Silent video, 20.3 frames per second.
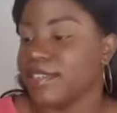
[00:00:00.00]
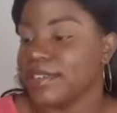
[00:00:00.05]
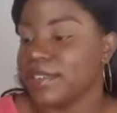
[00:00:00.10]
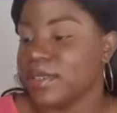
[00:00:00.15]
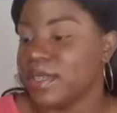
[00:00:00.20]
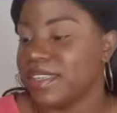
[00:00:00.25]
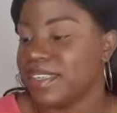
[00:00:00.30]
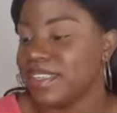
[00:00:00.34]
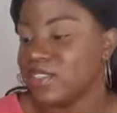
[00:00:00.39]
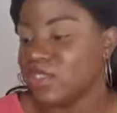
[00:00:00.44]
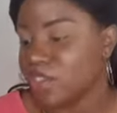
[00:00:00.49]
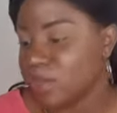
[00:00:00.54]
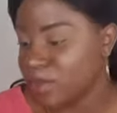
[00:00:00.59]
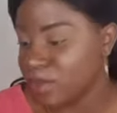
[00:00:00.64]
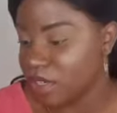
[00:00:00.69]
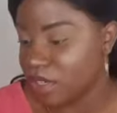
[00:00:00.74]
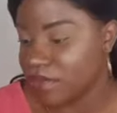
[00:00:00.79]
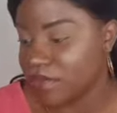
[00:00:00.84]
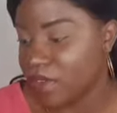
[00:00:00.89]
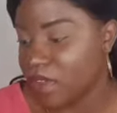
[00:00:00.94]
gives you a
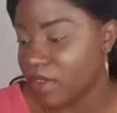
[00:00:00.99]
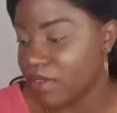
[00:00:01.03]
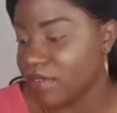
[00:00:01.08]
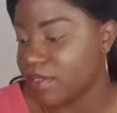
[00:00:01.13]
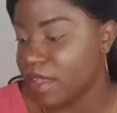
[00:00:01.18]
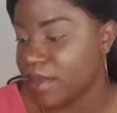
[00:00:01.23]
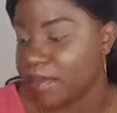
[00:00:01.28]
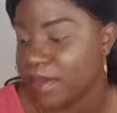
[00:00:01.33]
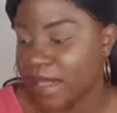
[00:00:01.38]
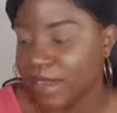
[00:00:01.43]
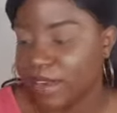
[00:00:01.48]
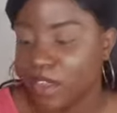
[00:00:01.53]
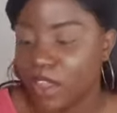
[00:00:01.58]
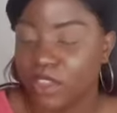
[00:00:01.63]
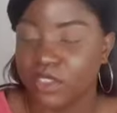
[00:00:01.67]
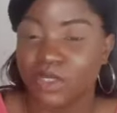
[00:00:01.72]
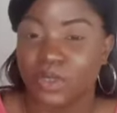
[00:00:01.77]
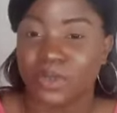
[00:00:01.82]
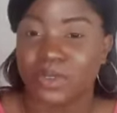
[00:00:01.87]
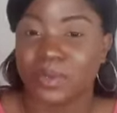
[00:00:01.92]
description of all of them and
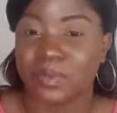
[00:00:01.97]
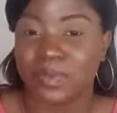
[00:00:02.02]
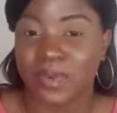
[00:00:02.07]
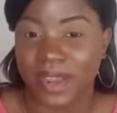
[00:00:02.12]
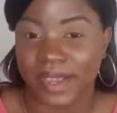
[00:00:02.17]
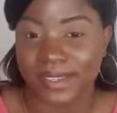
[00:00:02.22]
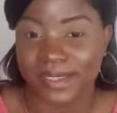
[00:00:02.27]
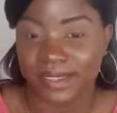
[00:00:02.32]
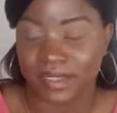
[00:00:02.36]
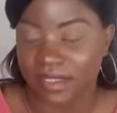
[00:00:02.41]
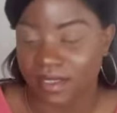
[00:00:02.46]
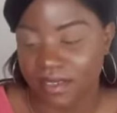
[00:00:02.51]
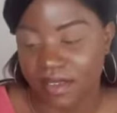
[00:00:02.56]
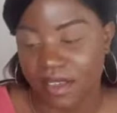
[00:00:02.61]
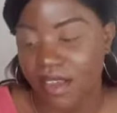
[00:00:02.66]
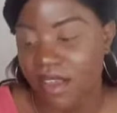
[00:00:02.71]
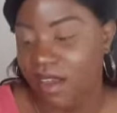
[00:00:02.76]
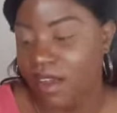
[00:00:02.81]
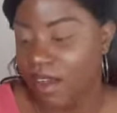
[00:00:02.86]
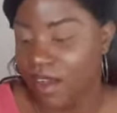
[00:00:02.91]
also the
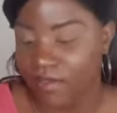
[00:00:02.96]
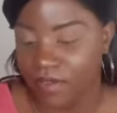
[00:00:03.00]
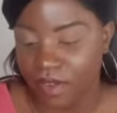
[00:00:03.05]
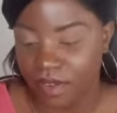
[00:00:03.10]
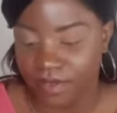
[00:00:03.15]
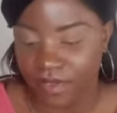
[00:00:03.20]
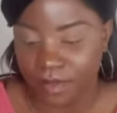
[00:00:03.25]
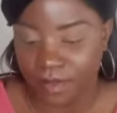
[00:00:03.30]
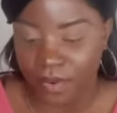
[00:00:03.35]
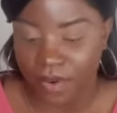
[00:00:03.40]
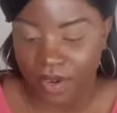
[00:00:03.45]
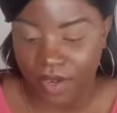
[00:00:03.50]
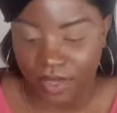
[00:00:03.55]
pricing of all of the